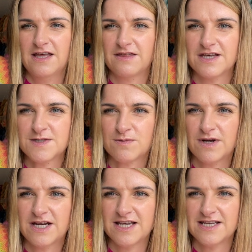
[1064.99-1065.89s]
This one
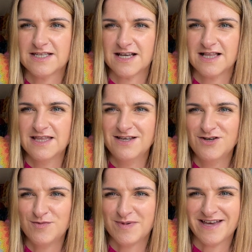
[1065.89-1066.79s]
is a
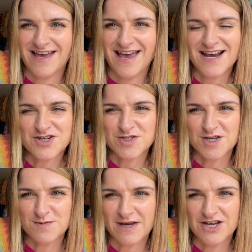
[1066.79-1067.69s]
little bit extra
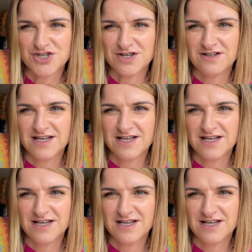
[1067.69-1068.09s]
special.